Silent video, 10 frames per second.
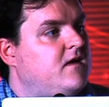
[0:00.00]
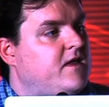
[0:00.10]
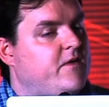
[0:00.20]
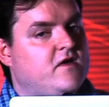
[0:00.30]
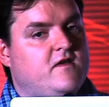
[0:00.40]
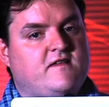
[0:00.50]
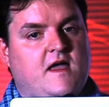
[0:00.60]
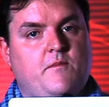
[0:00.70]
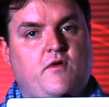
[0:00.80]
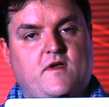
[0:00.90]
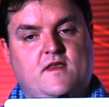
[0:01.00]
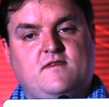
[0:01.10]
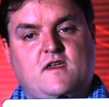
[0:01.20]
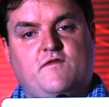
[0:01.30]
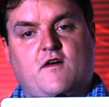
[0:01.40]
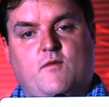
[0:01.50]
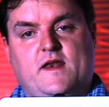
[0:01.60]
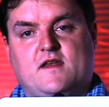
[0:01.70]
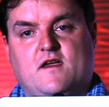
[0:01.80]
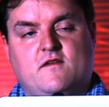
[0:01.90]
Now, a good example in default
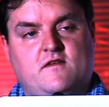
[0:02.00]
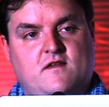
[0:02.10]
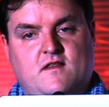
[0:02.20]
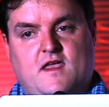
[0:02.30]
Windows,